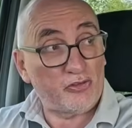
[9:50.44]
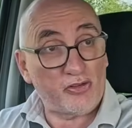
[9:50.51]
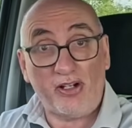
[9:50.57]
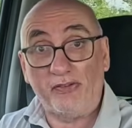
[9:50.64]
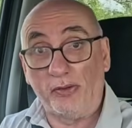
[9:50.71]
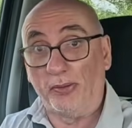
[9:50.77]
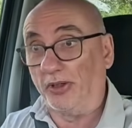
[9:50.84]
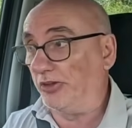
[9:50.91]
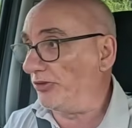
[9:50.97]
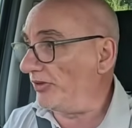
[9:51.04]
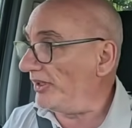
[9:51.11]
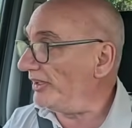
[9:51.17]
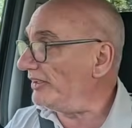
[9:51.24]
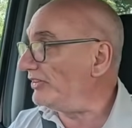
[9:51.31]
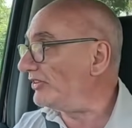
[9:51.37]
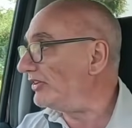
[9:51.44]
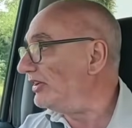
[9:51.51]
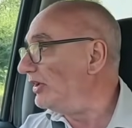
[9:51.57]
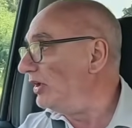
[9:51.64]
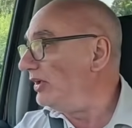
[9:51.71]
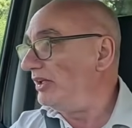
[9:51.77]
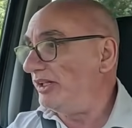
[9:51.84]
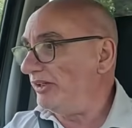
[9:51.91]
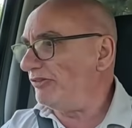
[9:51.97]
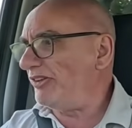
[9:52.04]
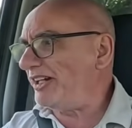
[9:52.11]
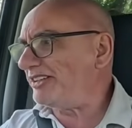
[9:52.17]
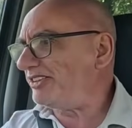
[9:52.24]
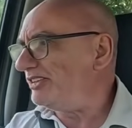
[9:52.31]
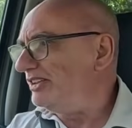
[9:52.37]
travel by trains. In
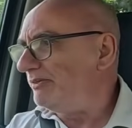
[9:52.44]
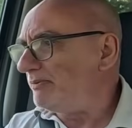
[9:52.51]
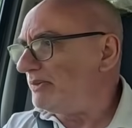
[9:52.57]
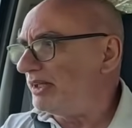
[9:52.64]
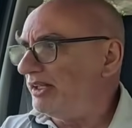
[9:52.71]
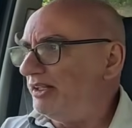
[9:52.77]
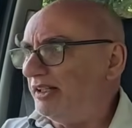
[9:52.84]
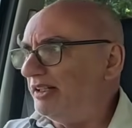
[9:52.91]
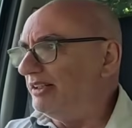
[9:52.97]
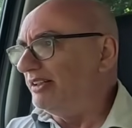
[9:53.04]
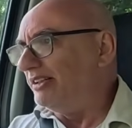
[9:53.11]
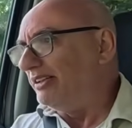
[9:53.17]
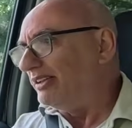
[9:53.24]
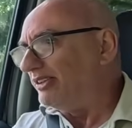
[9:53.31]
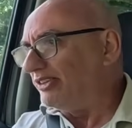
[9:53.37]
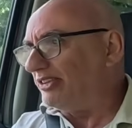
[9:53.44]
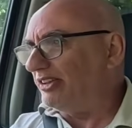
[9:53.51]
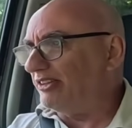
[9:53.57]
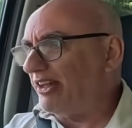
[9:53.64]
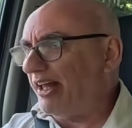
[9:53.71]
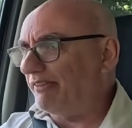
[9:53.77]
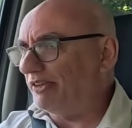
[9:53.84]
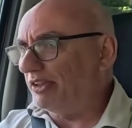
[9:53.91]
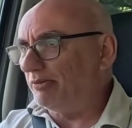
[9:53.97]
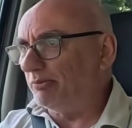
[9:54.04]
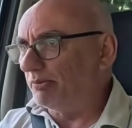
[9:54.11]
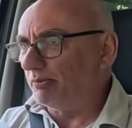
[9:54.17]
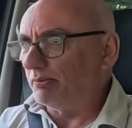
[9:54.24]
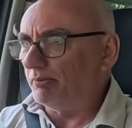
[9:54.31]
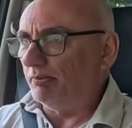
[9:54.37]
fact, since
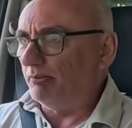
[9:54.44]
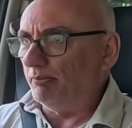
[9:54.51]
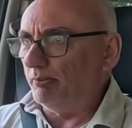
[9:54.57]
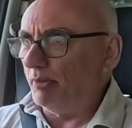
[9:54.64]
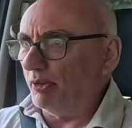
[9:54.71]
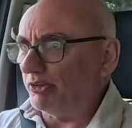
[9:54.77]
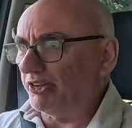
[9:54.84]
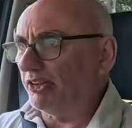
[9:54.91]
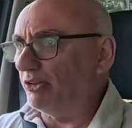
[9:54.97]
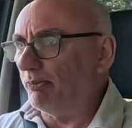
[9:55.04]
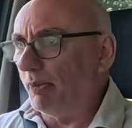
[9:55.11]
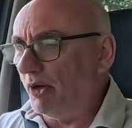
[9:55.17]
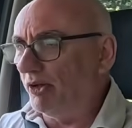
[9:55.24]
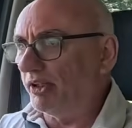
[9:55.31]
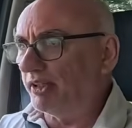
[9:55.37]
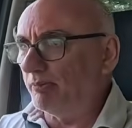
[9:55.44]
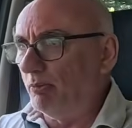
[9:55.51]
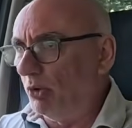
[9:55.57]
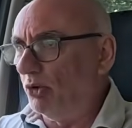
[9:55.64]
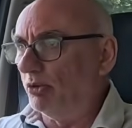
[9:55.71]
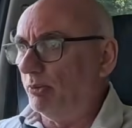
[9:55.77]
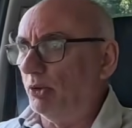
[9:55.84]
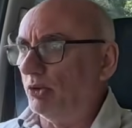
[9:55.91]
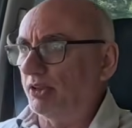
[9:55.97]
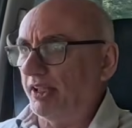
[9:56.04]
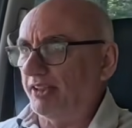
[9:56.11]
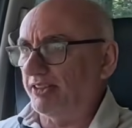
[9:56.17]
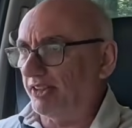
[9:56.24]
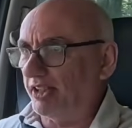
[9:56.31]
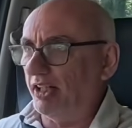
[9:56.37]
buying more and more
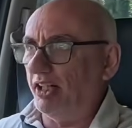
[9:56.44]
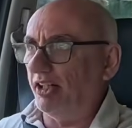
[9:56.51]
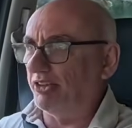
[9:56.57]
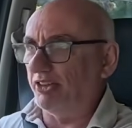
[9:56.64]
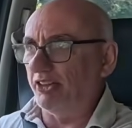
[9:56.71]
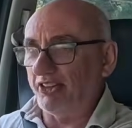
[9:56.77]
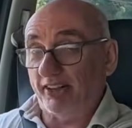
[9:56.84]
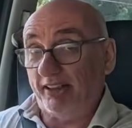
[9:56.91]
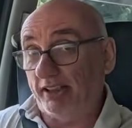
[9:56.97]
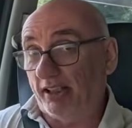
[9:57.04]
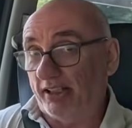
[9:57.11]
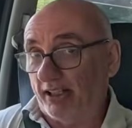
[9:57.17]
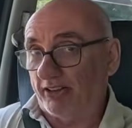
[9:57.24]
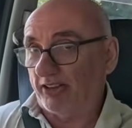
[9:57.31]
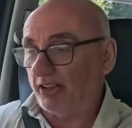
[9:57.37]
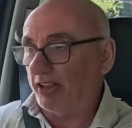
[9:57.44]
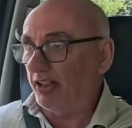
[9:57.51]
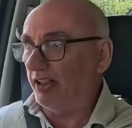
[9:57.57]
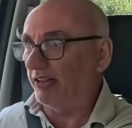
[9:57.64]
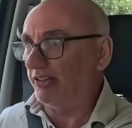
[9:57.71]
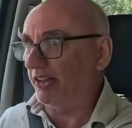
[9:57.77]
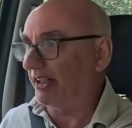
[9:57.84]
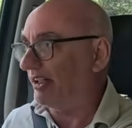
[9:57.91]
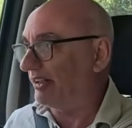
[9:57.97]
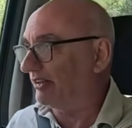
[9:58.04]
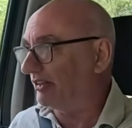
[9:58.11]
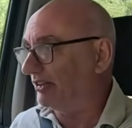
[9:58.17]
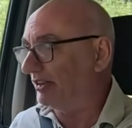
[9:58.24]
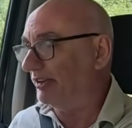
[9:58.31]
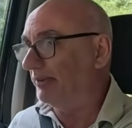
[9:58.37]
classic cars and selling classic cars
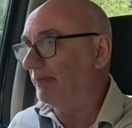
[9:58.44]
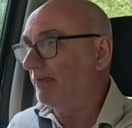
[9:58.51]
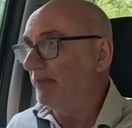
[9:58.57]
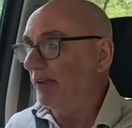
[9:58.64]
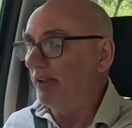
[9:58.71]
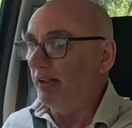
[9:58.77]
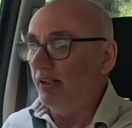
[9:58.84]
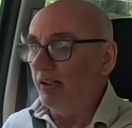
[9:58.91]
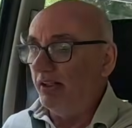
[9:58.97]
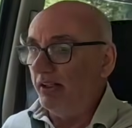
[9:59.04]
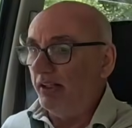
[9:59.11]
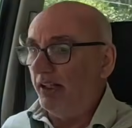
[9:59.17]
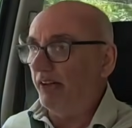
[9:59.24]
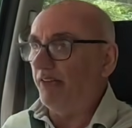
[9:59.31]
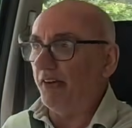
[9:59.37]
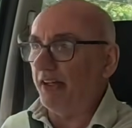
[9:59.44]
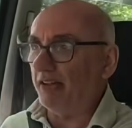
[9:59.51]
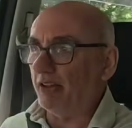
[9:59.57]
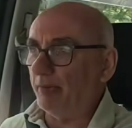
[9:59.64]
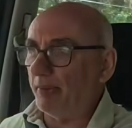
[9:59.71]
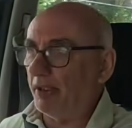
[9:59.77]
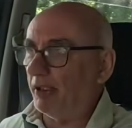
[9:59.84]
occasionally, I found I've been